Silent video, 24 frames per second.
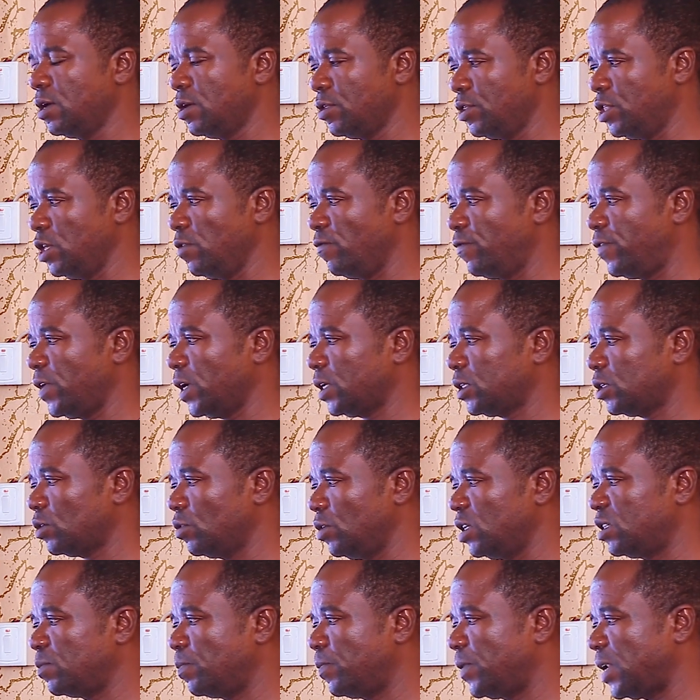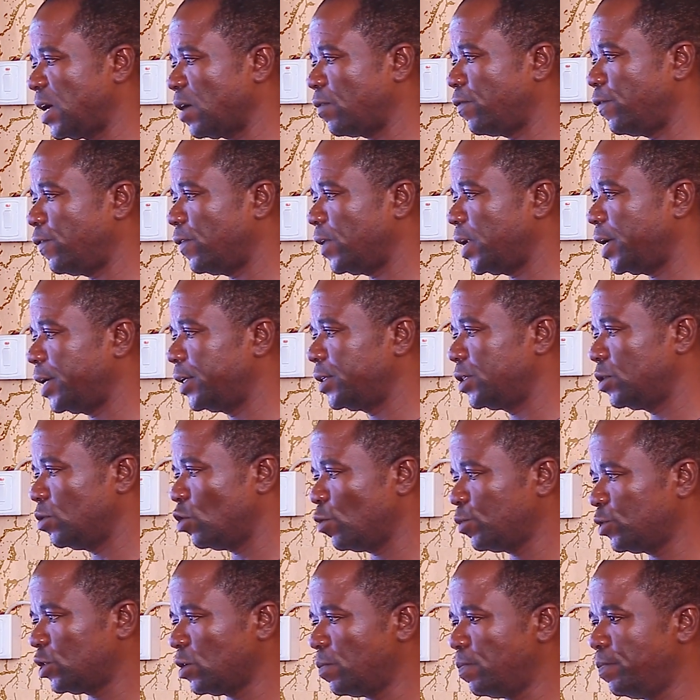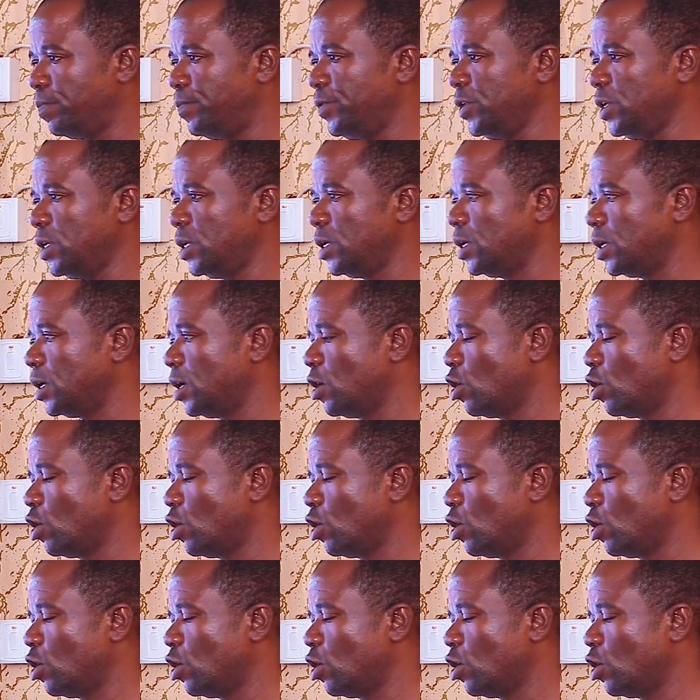The vector is black fly. So option B,